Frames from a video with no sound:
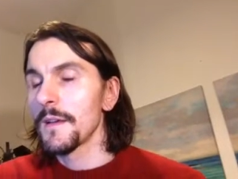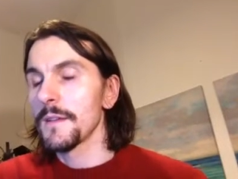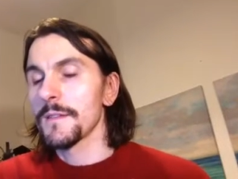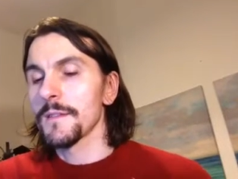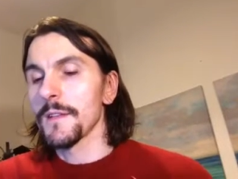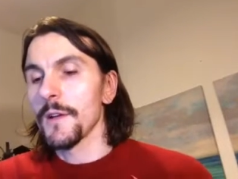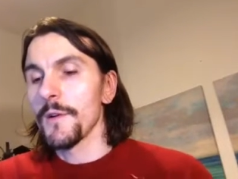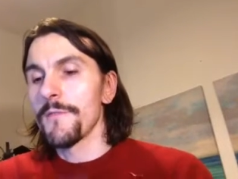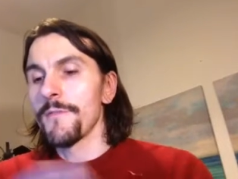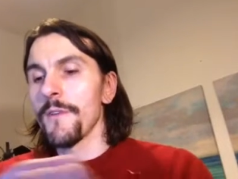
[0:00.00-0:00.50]

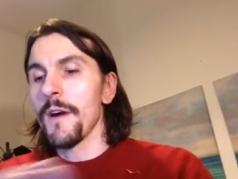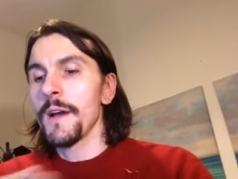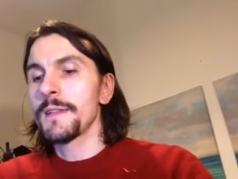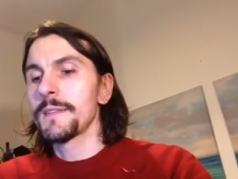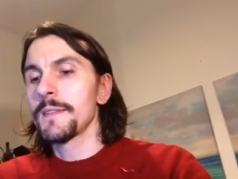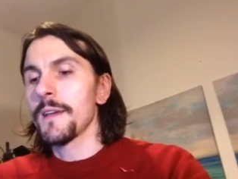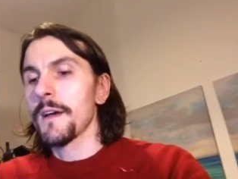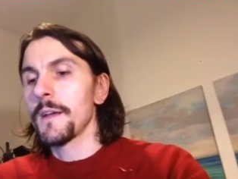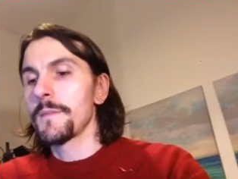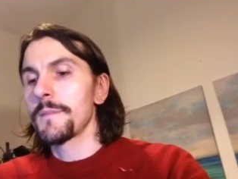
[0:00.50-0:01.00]
so if I
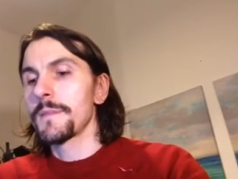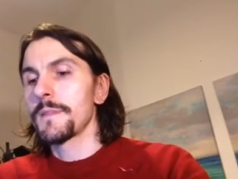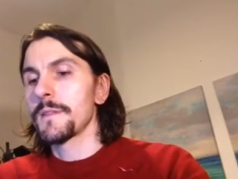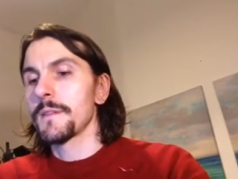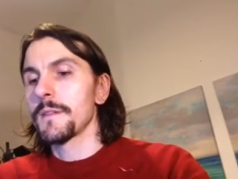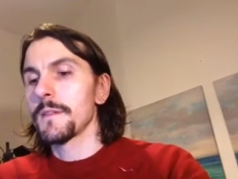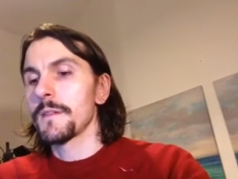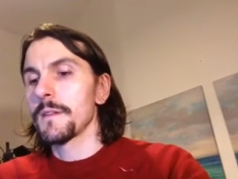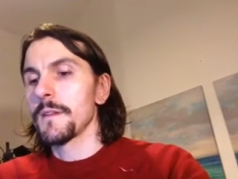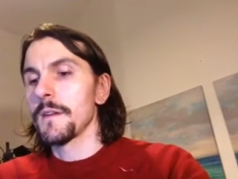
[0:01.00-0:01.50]
typed,
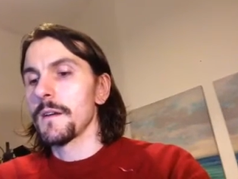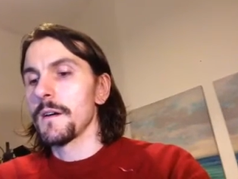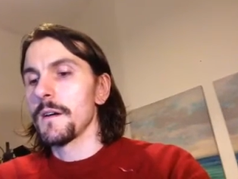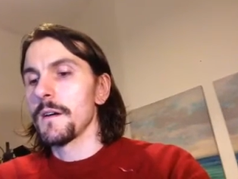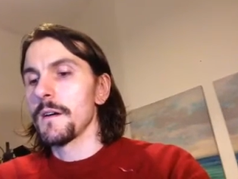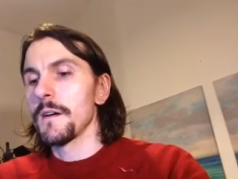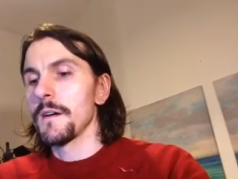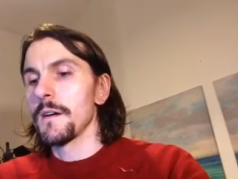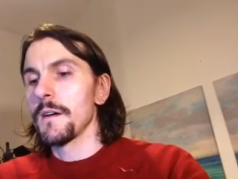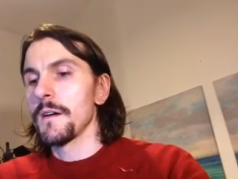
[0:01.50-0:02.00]

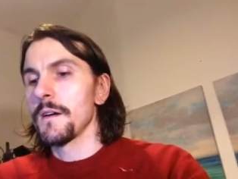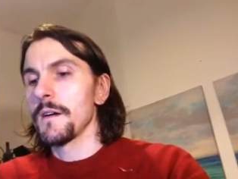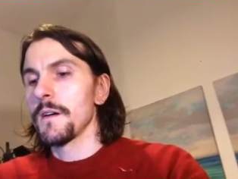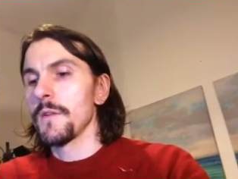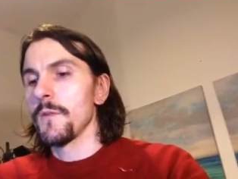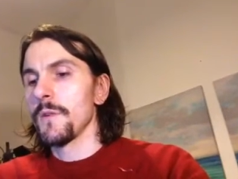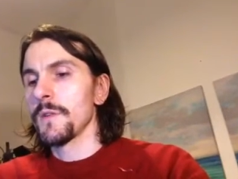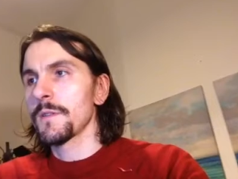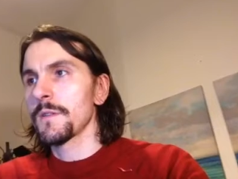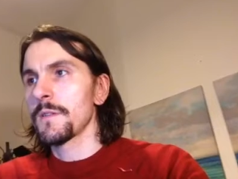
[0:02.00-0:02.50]
uh,
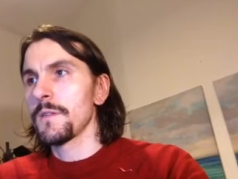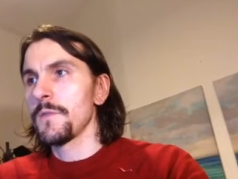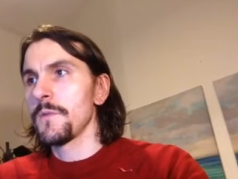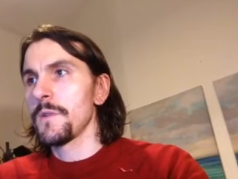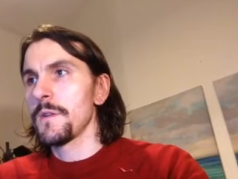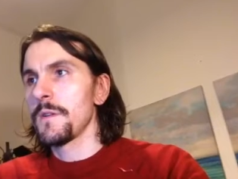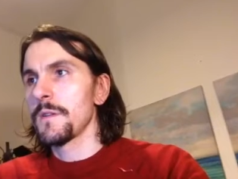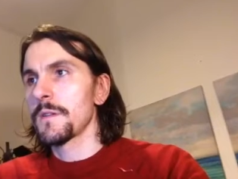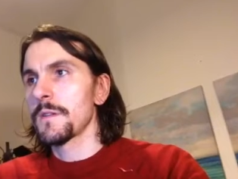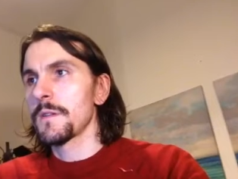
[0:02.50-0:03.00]
what's the
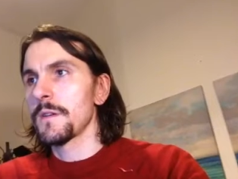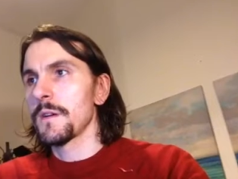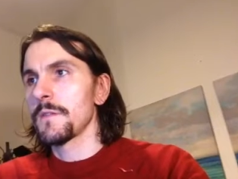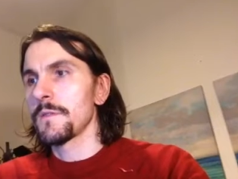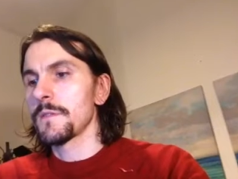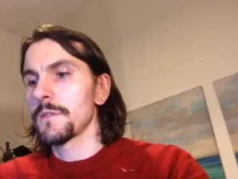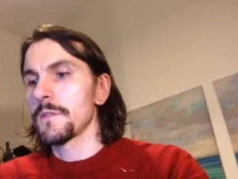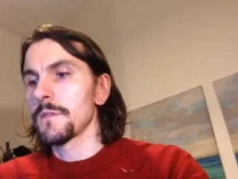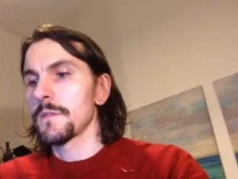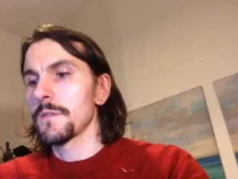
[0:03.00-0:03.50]
word that I
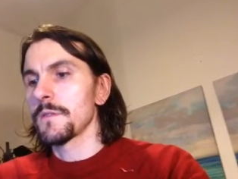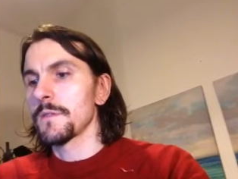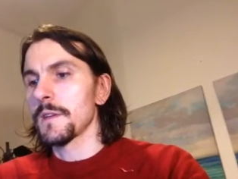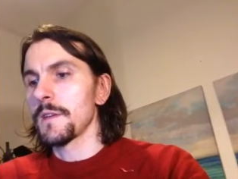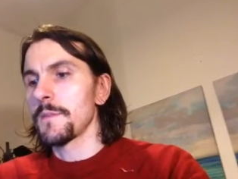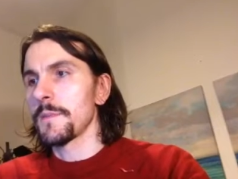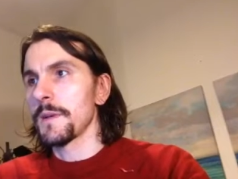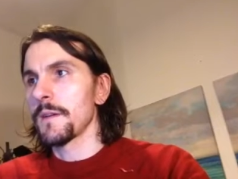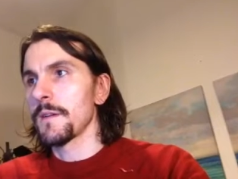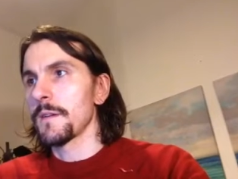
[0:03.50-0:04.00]
was just
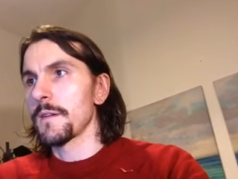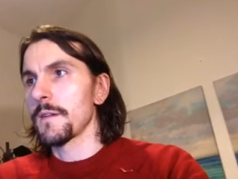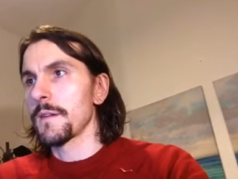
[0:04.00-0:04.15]
talking about?